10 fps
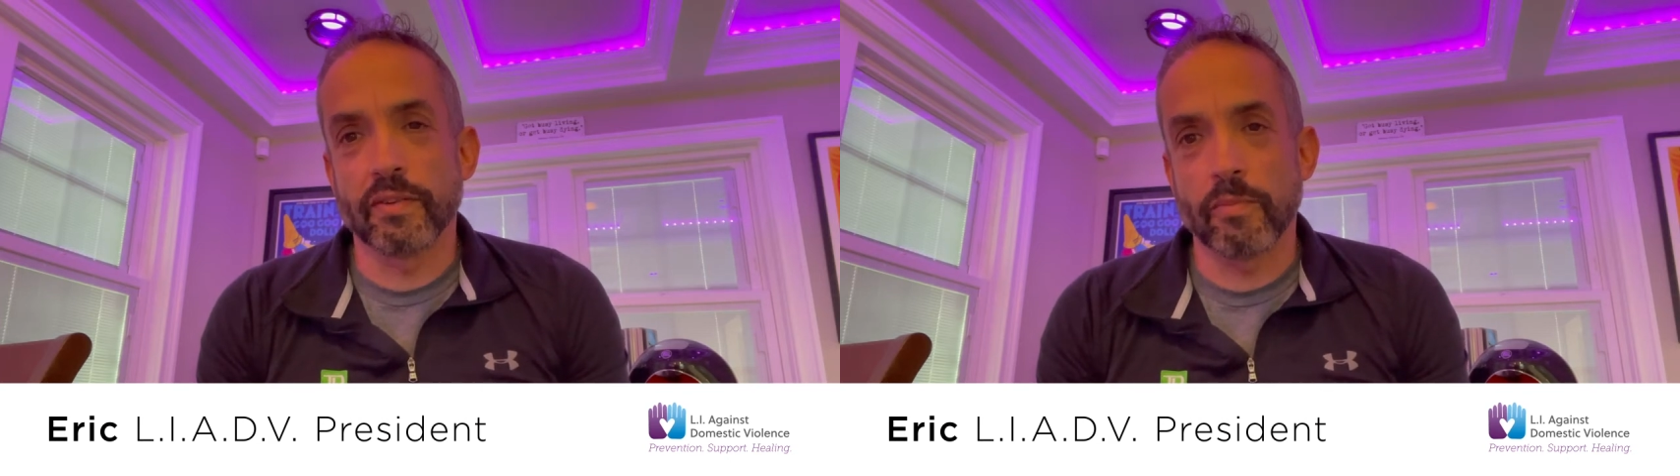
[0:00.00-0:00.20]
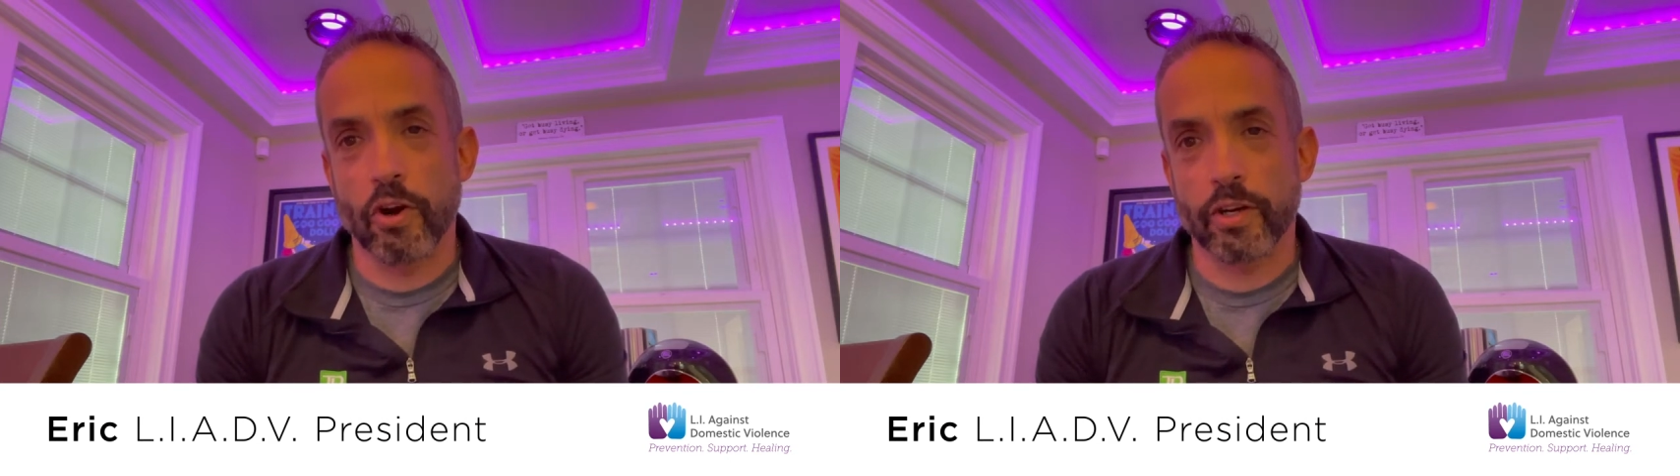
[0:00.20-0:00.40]

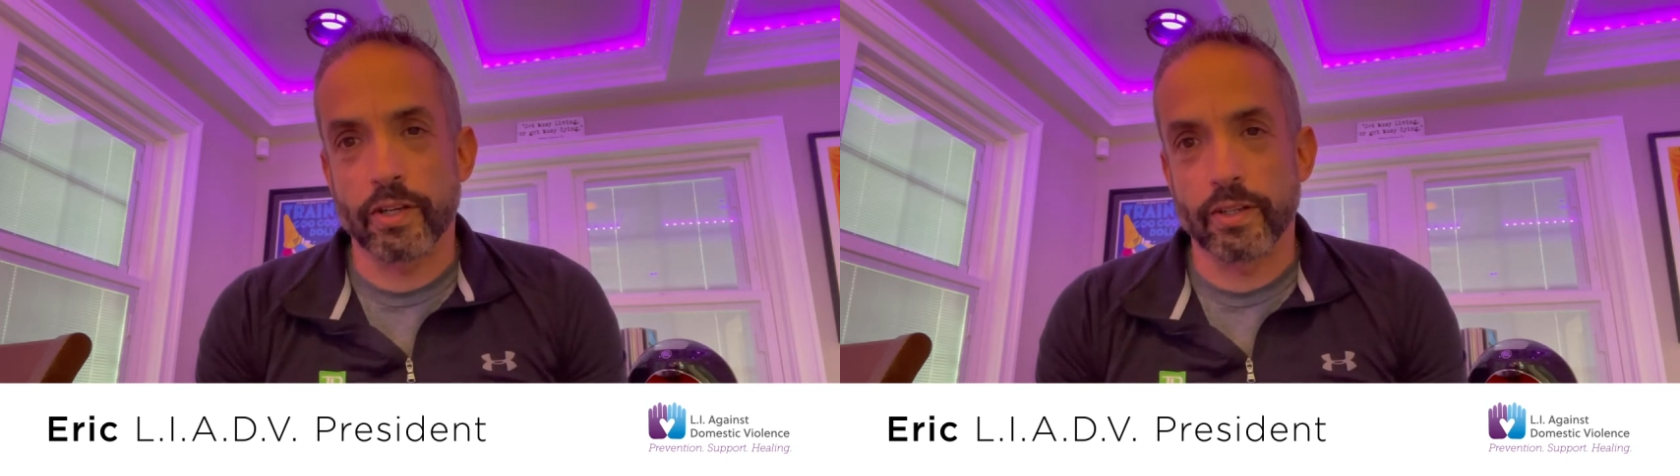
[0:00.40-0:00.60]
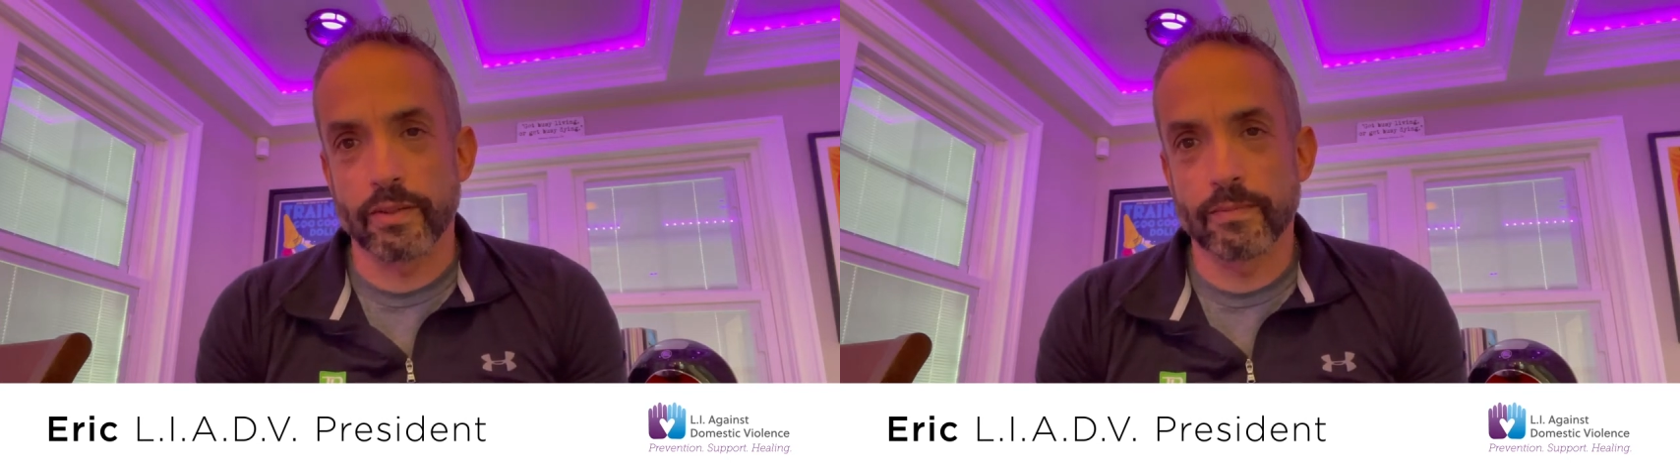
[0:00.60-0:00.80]

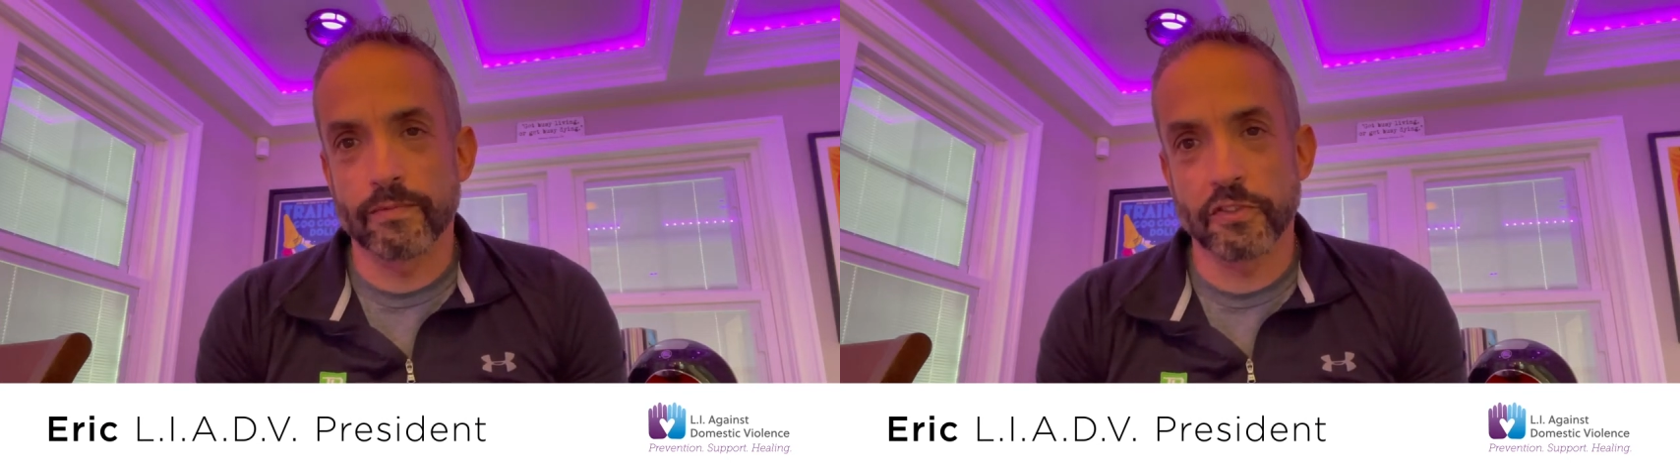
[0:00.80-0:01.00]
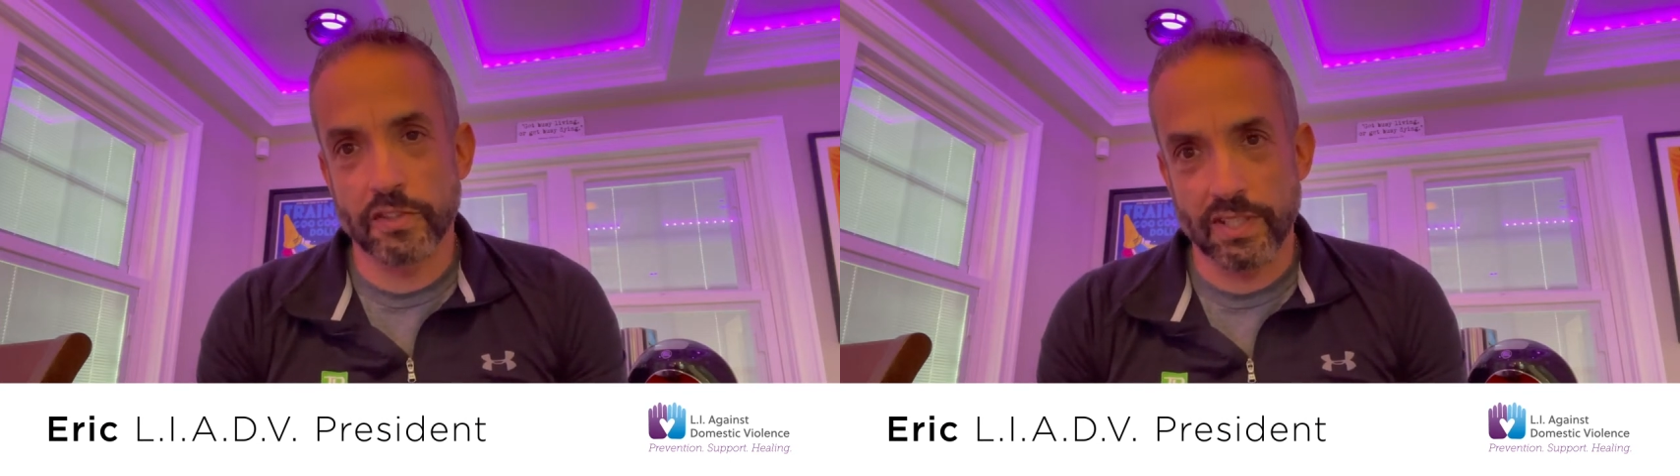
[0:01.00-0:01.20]
Marketing
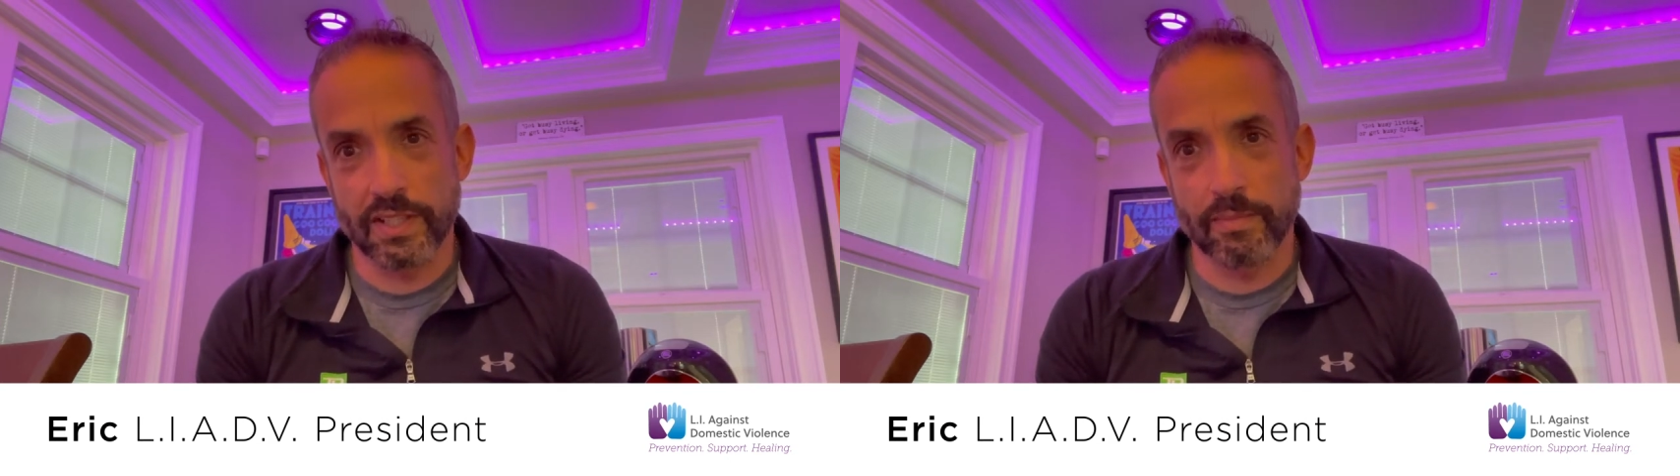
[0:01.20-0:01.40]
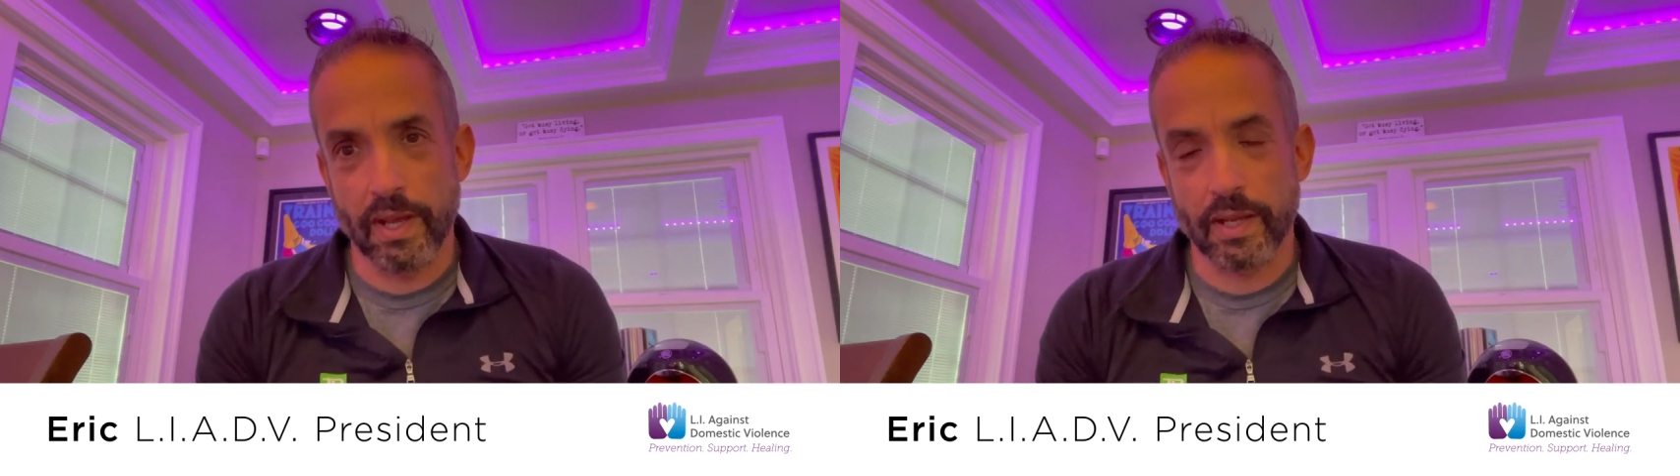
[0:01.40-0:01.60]
for
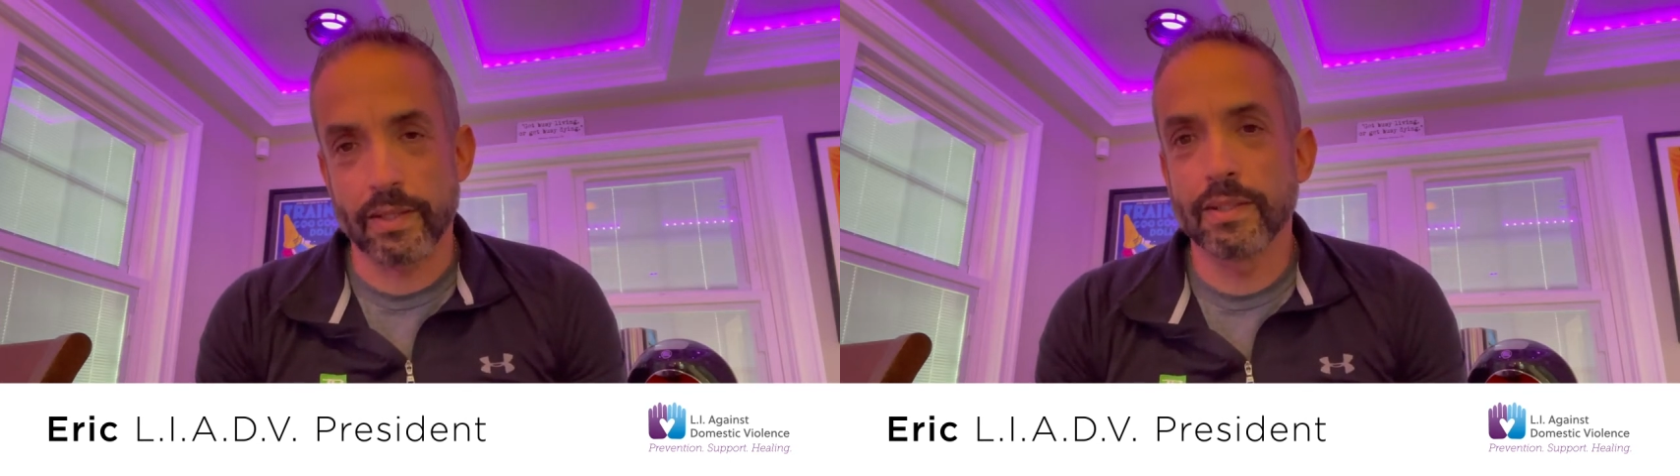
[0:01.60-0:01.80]
TD Bank.